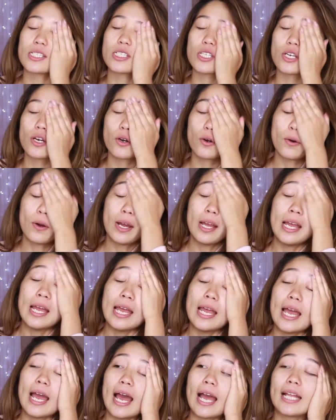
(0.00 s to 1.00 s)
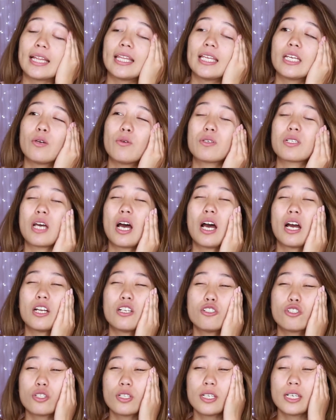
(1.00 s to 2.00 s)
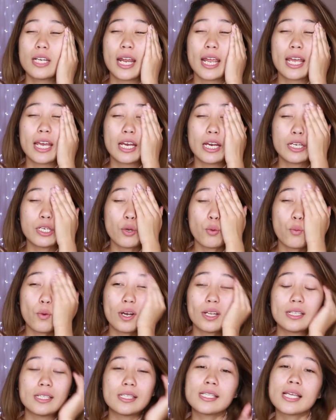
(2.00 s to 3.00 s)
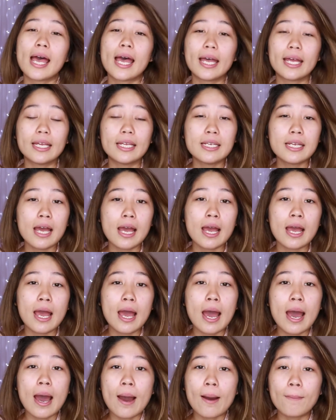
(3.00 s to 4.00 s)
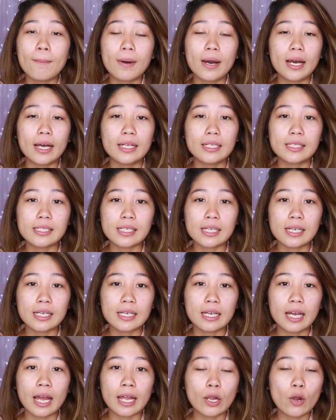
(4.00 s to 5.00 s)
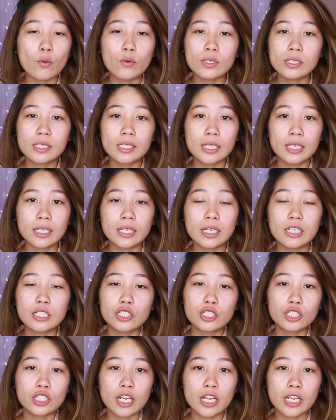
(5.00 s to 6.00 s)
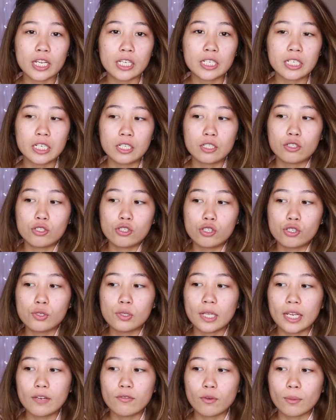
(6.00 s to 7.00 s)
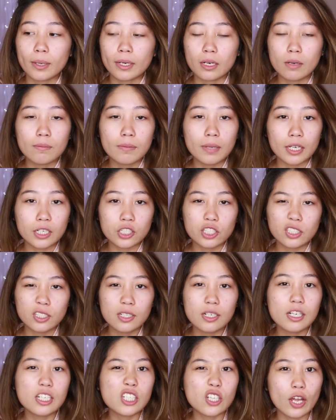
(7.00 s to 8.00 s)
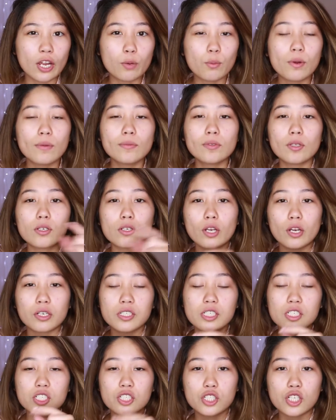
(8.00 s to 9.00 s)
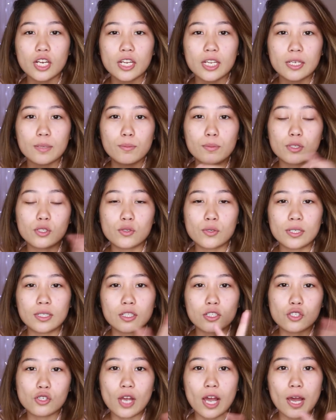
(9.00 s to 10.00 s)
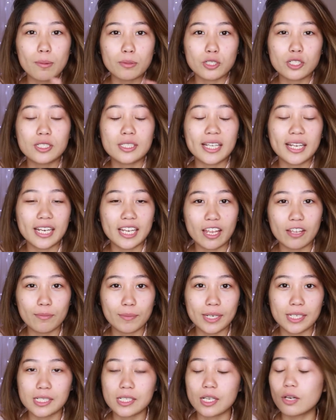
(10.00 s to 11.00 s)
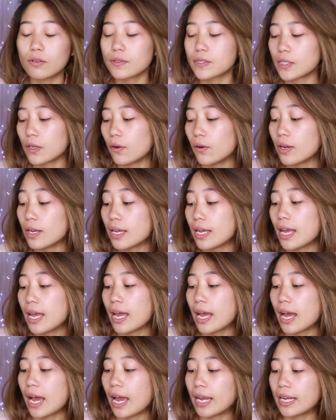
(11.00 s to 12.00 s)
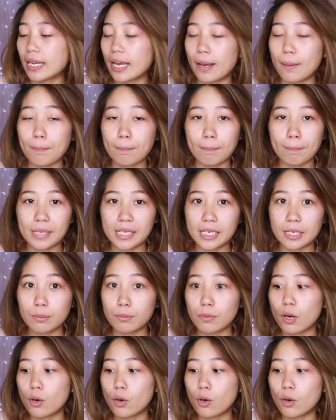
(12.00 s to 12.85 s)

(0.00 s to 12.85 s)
So I think it was 100 and 110, but I always get a shade too light for my complexion, so I went with the darkest shade between the two options that I gave myself. So I got medium